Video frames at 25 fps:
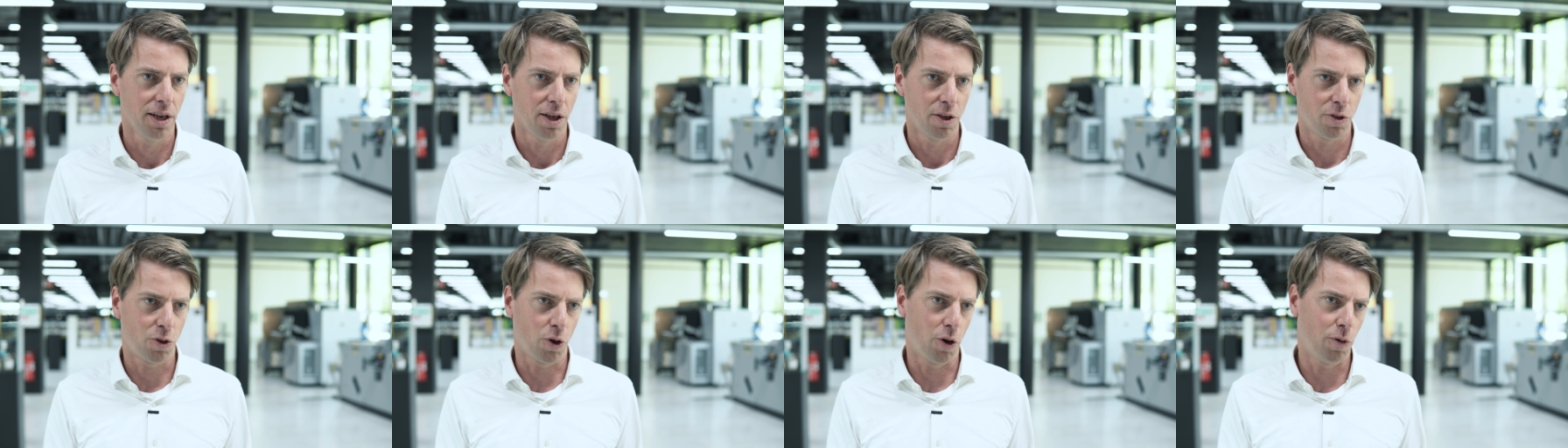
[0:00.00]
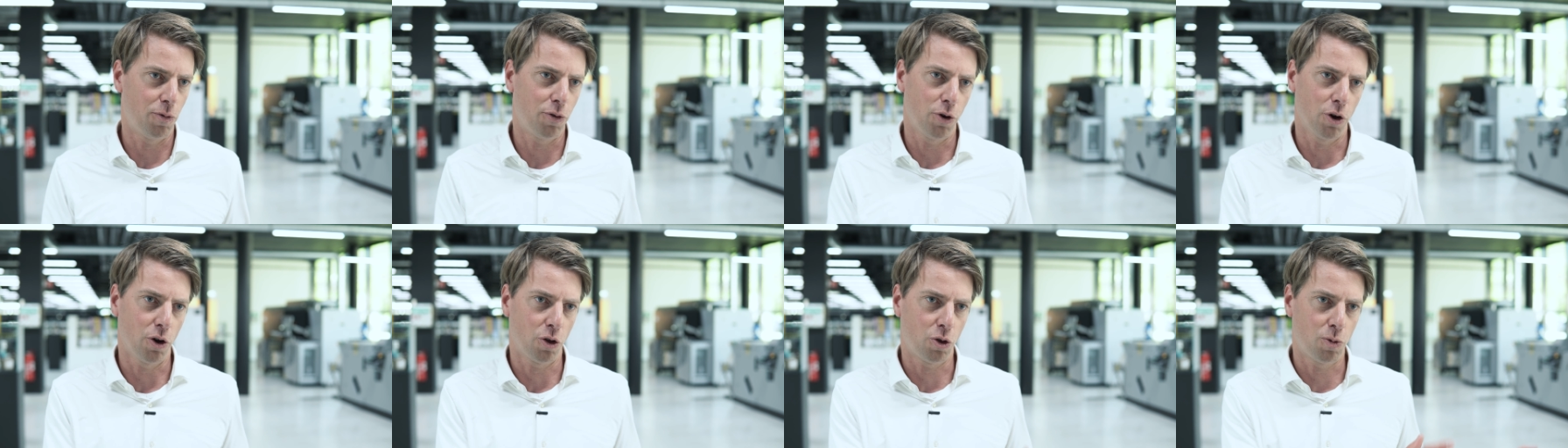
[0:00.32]
So
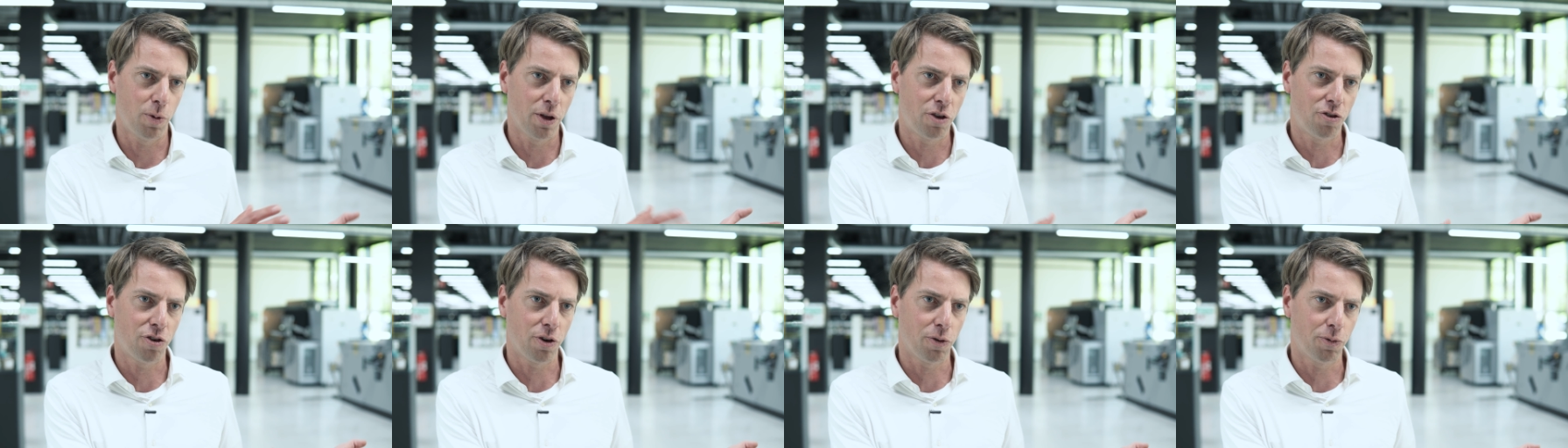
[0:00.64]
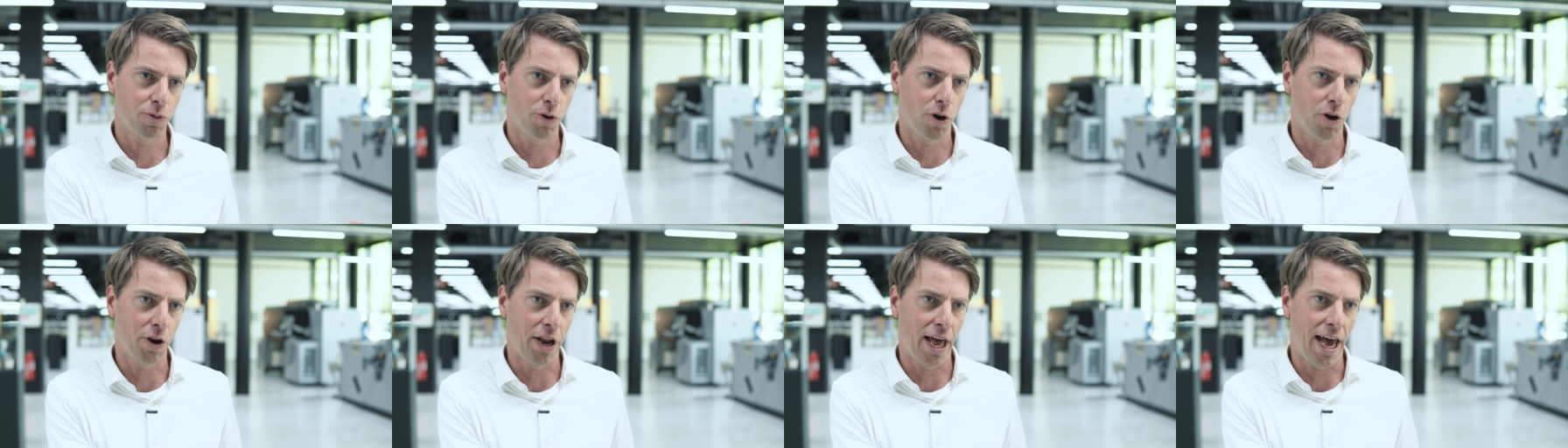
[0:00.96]
if you are switching
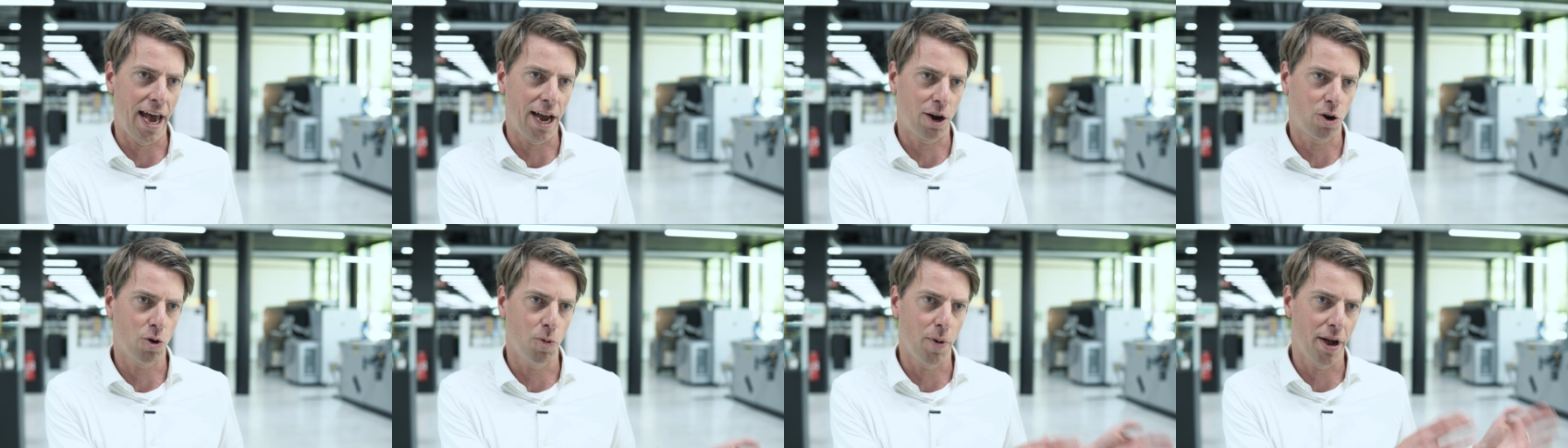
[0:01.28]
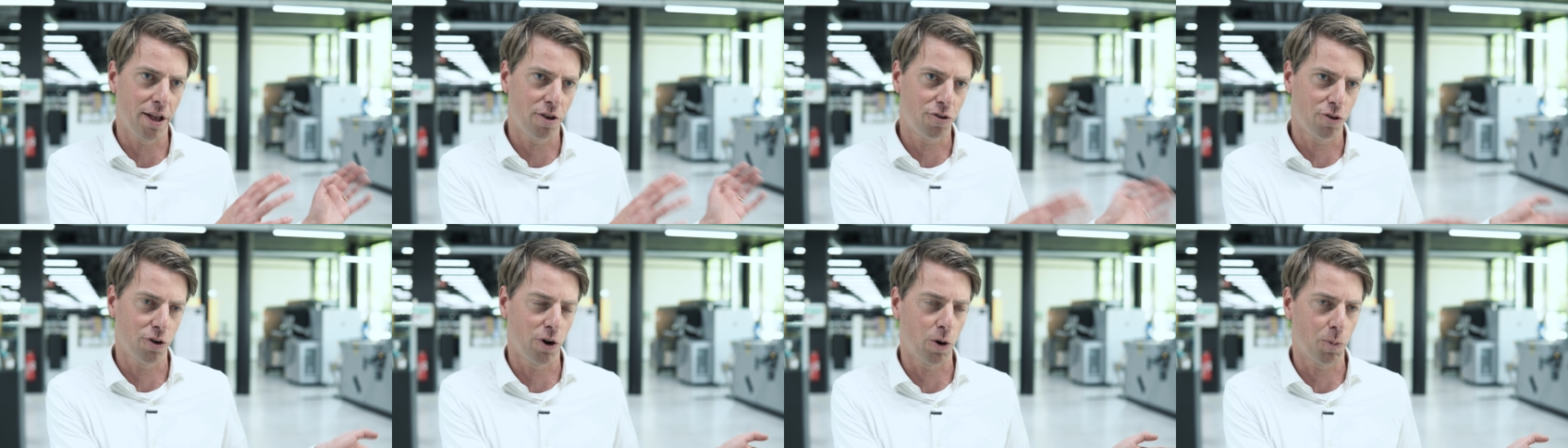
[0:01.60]
from
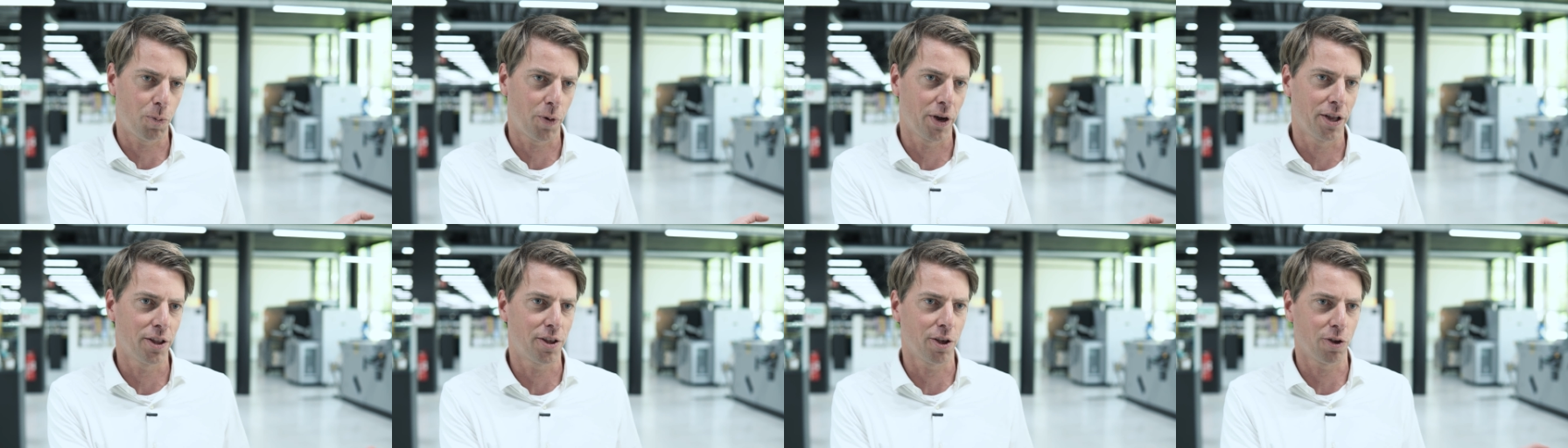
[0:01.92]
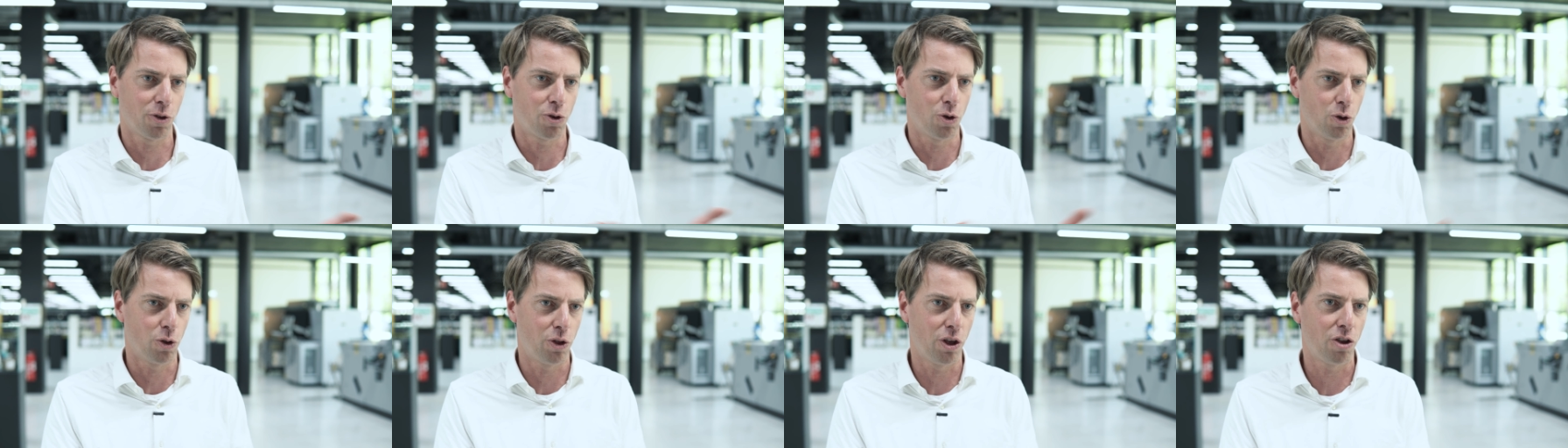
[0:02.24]
conventional
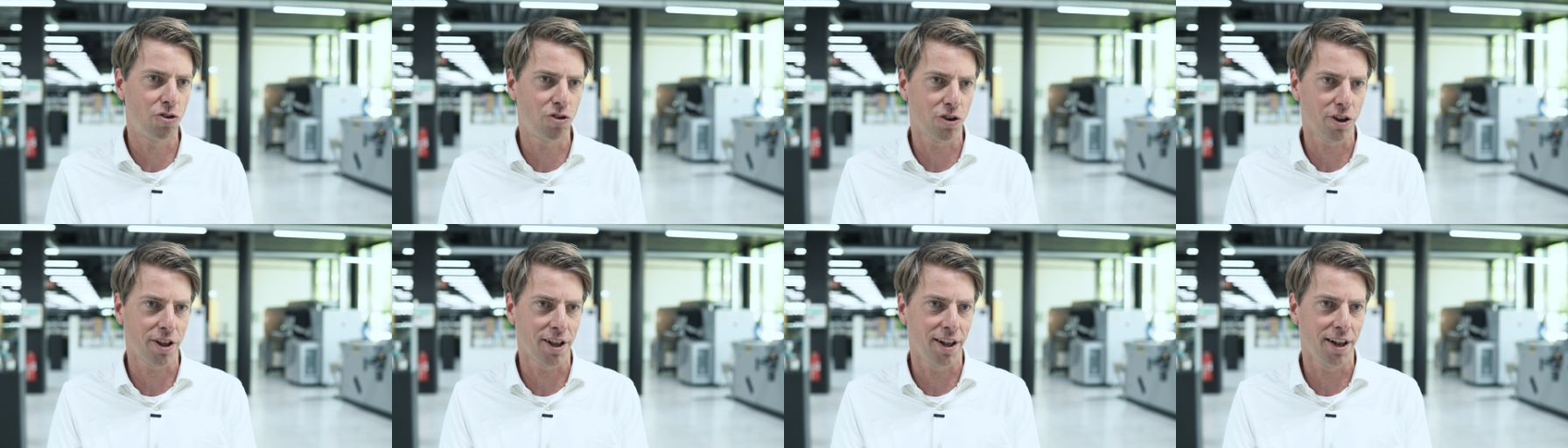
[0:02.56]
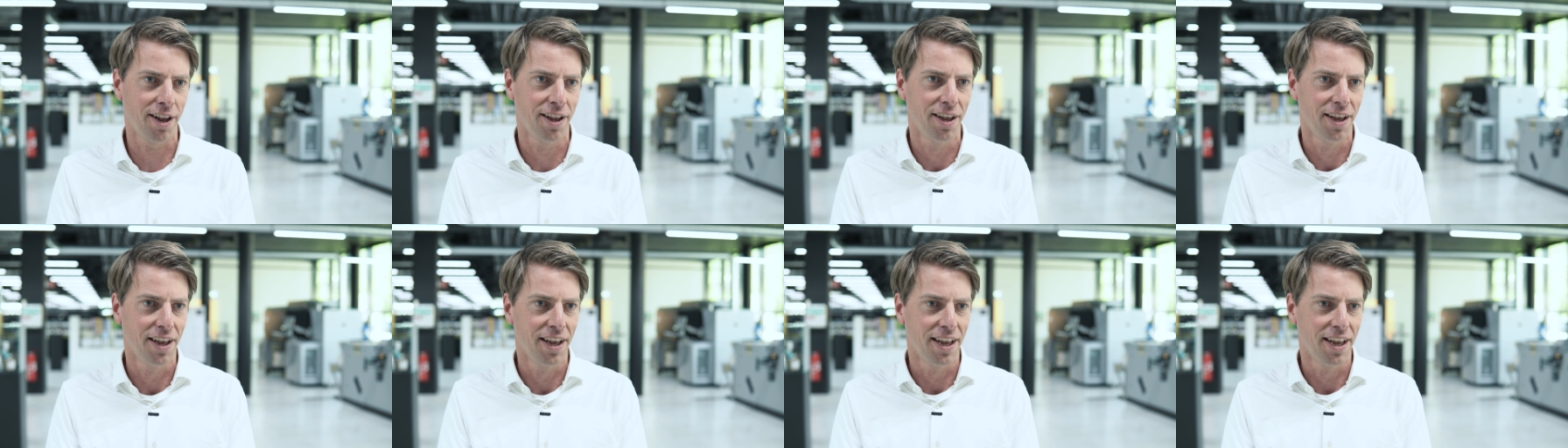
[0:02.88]
printing to digital,